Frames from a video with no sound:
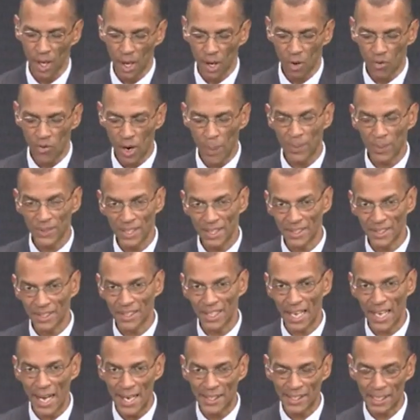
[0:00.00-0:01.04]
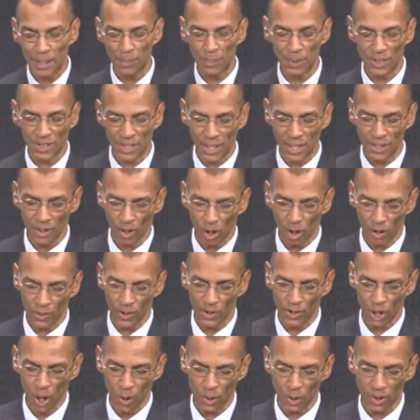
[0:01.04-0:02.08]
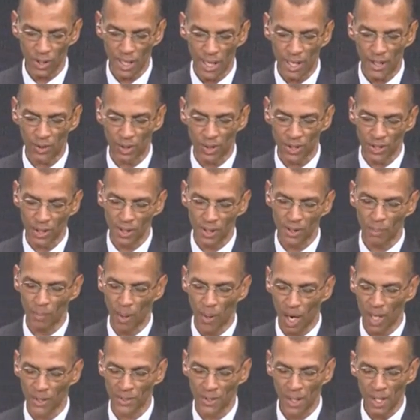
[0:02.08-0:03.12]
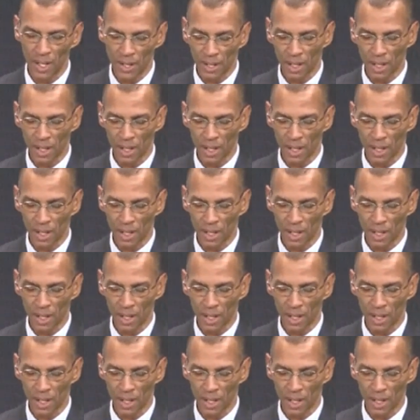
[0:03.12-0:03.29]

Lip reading: represented 80% of the total electricity demand.